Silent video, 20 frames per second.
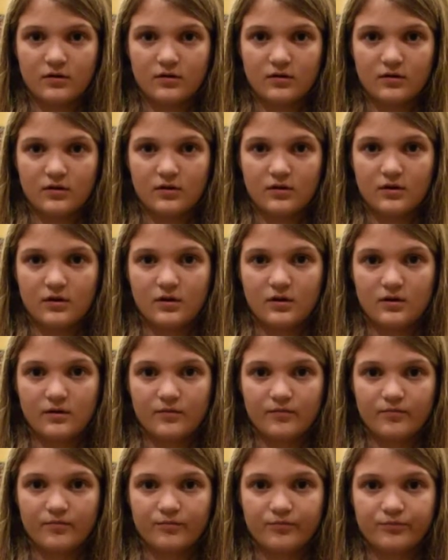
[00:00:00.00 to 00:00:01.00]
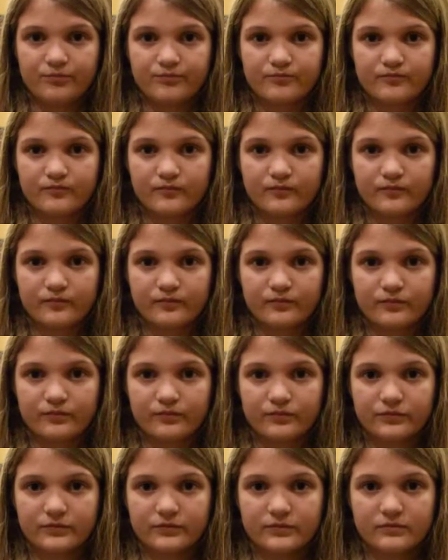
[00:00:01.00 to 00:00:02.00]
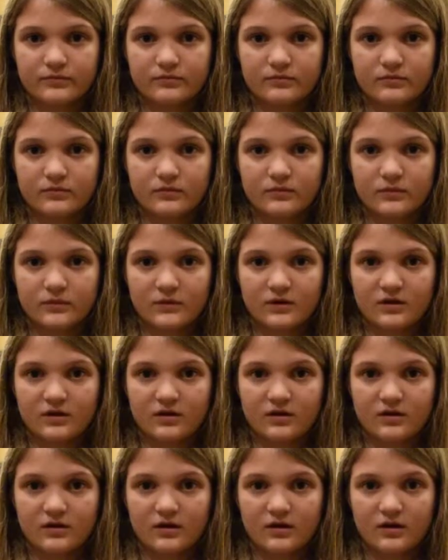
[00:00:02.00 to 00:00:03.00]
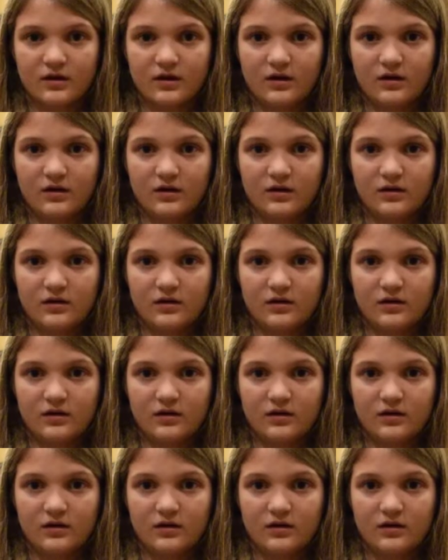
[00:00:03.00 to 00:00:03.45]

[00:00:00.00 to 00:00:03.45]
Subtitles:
Nobody speaks.